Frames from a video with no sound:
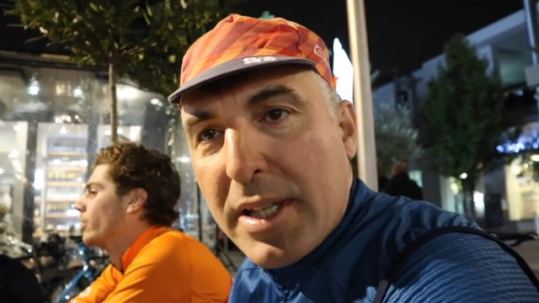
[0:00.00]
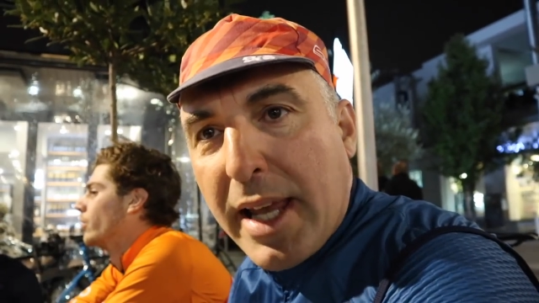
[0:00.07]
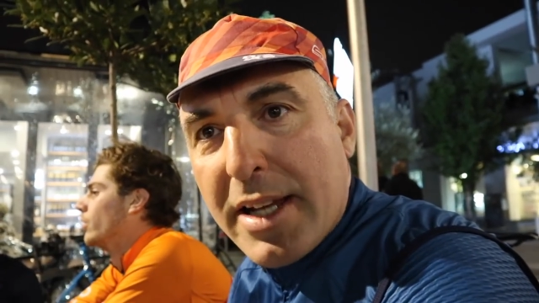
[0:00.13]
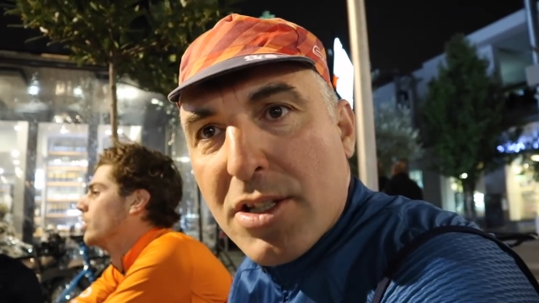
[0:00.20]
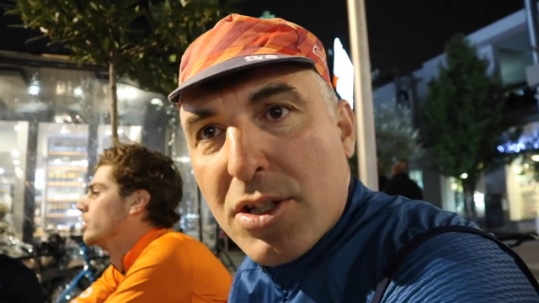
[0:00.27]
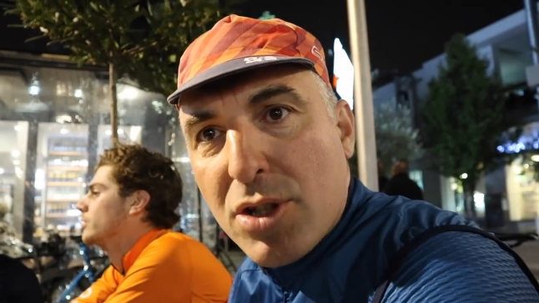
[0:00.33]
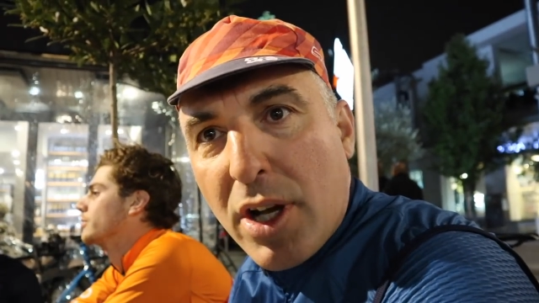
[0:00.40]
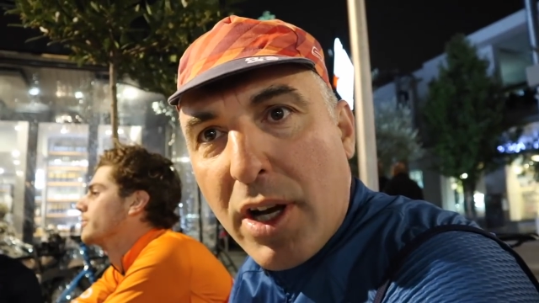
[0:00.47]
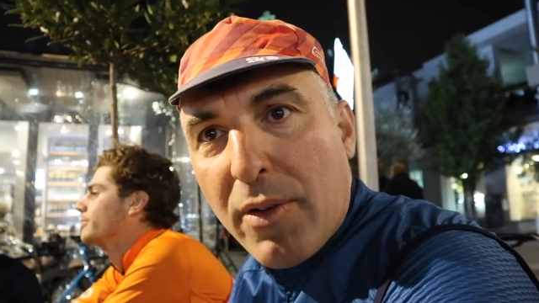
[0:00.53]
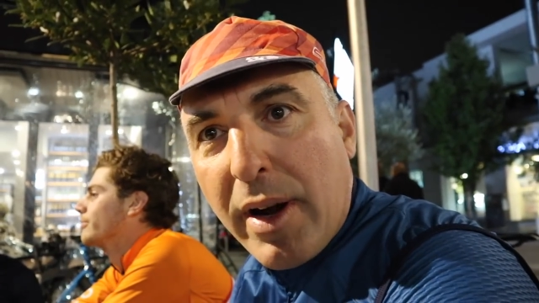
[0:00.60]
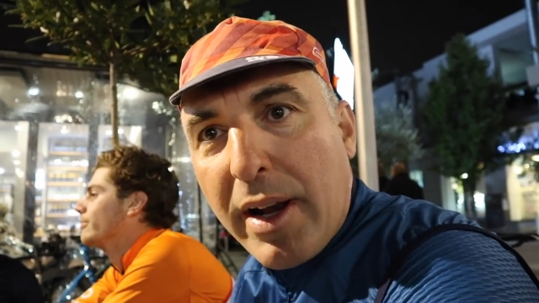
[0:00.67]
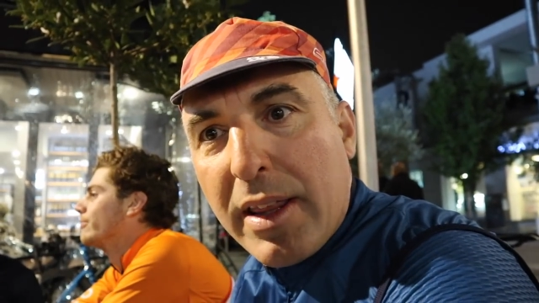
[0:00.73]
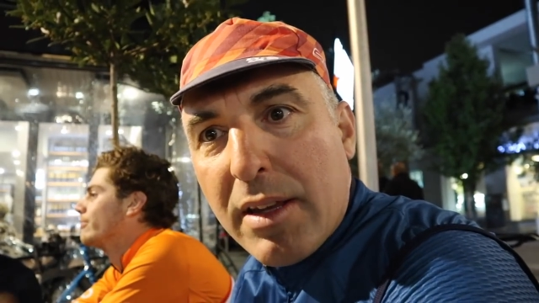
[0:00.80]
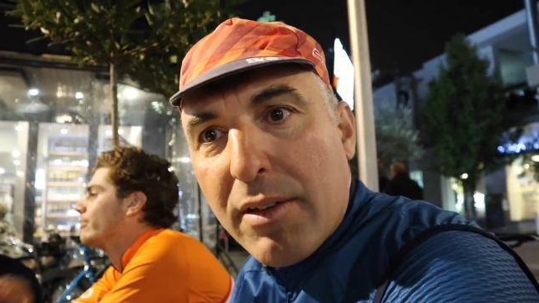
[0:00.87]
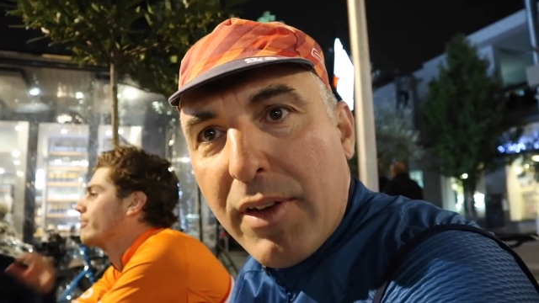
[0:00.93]
Speaker 1: takes a turn at
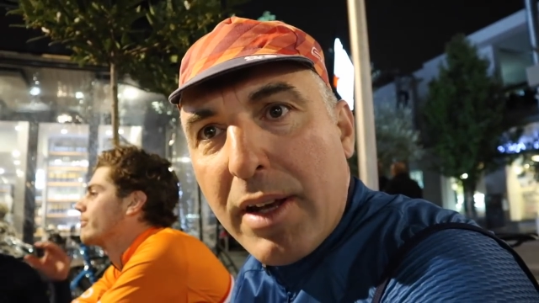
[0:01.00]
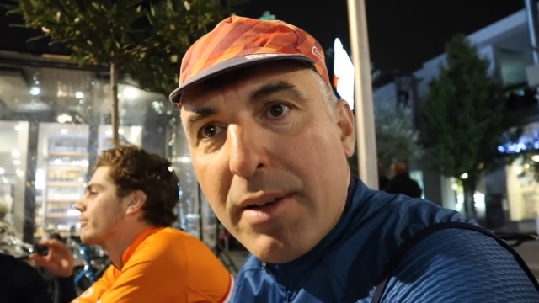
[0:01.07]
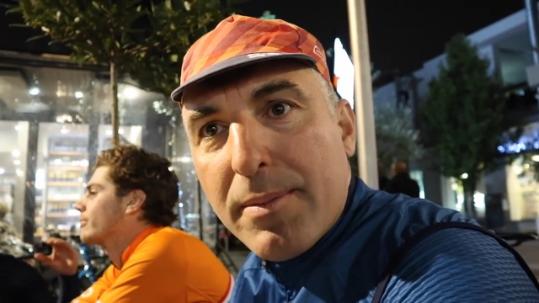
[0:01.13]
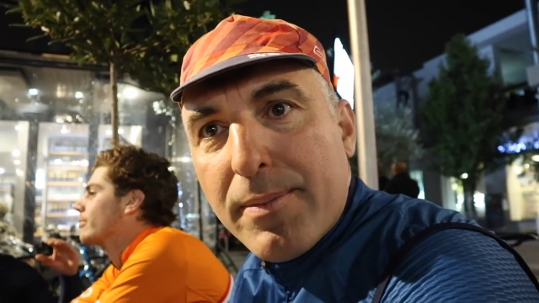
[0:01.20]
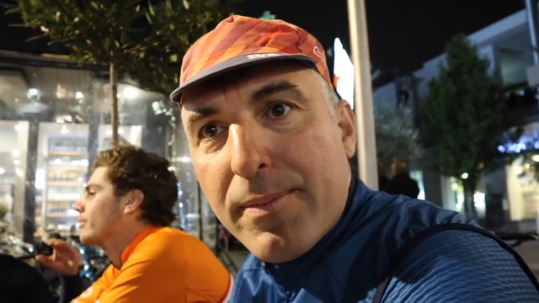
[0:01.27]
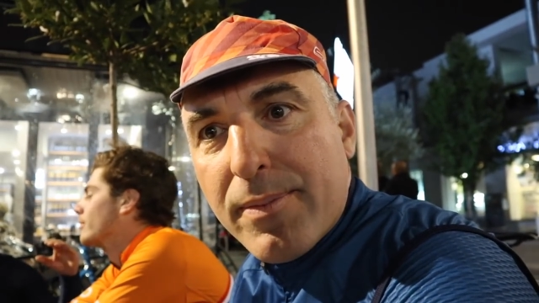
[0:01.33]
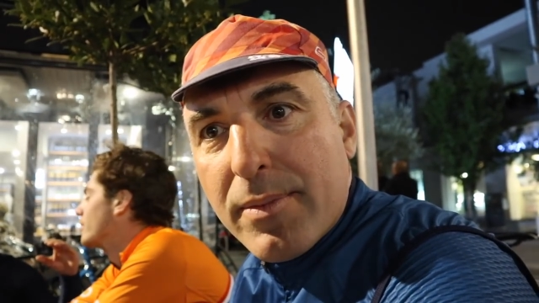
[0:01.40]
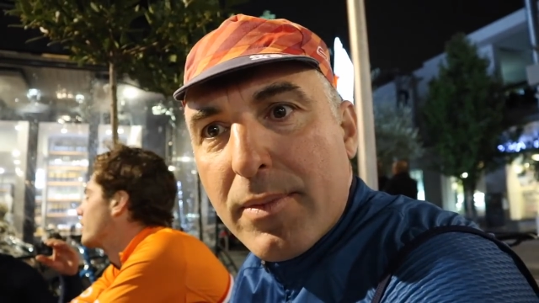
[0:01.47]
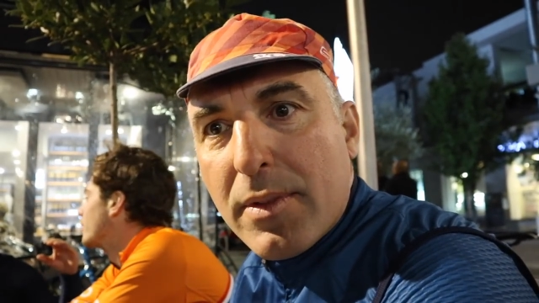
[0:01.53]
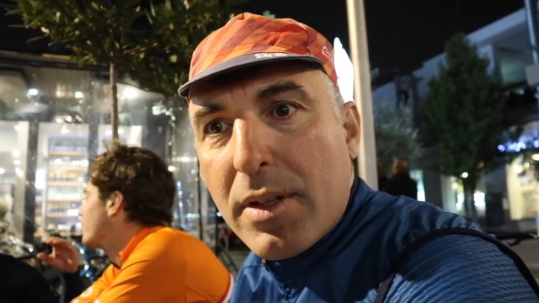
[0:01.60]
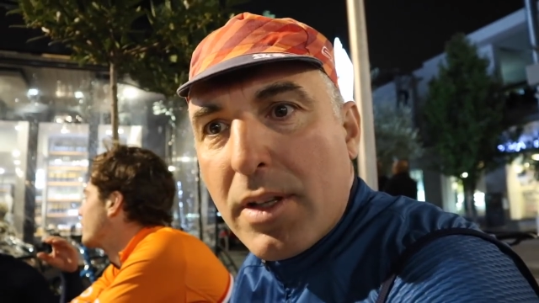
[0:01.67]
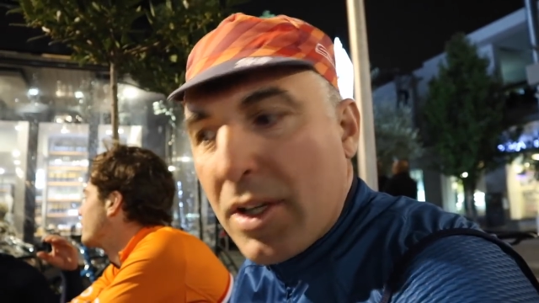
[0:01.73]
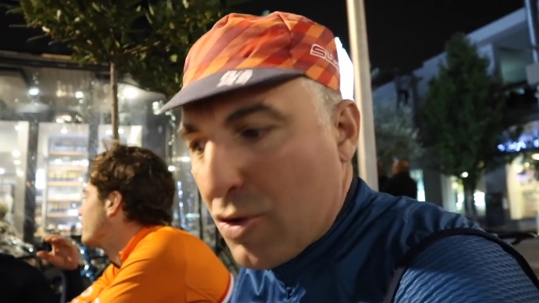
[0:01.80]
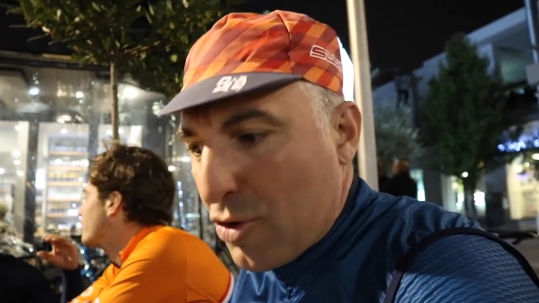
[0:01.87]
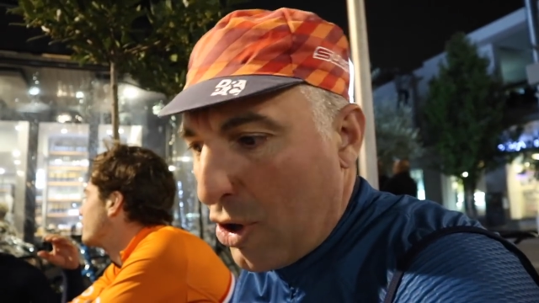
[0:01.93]
running the event. Yep. You
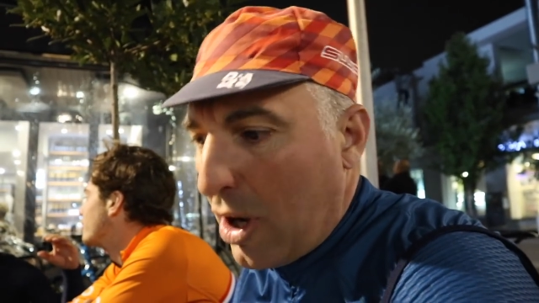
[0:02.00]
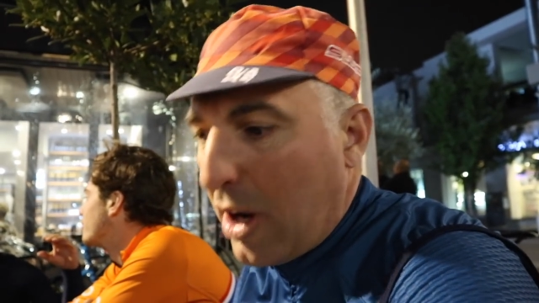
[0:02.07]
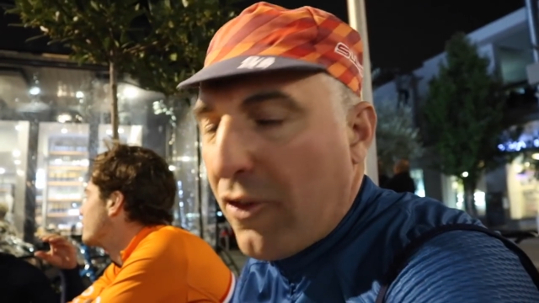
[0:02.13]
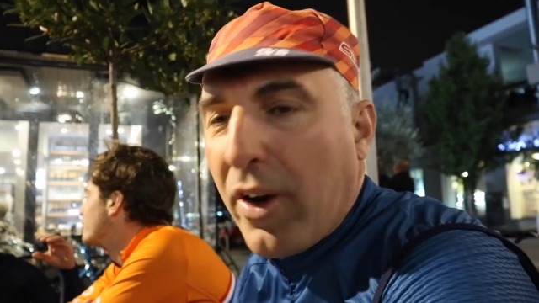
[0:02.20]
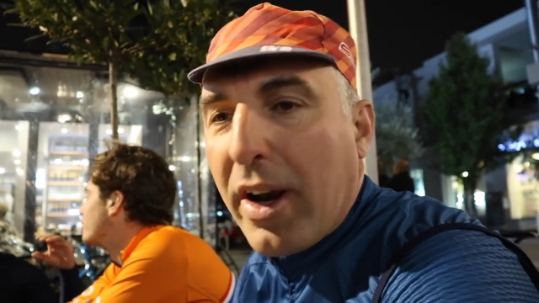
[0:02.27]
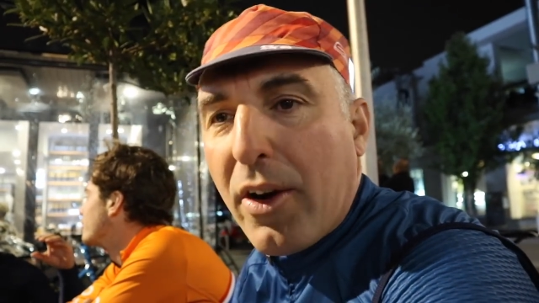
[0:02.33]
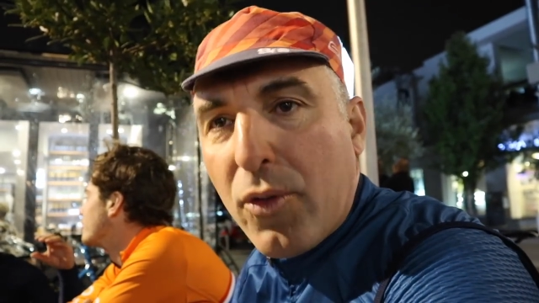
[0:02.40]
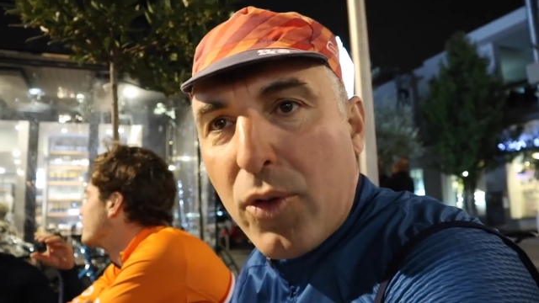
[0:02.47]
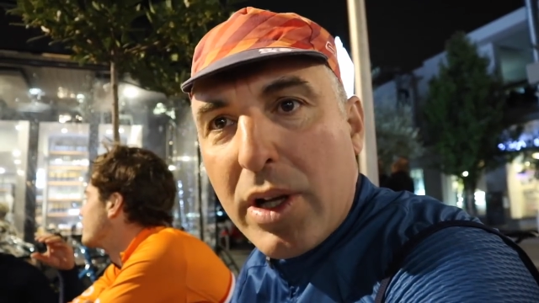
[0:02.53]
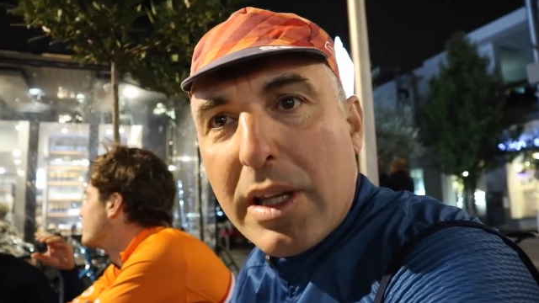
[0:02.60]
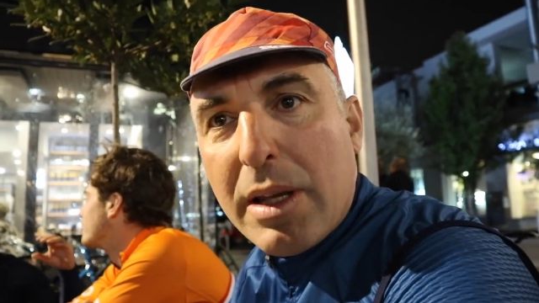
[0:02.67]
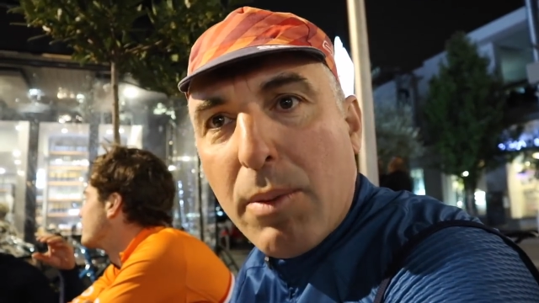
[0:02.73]
try and run it really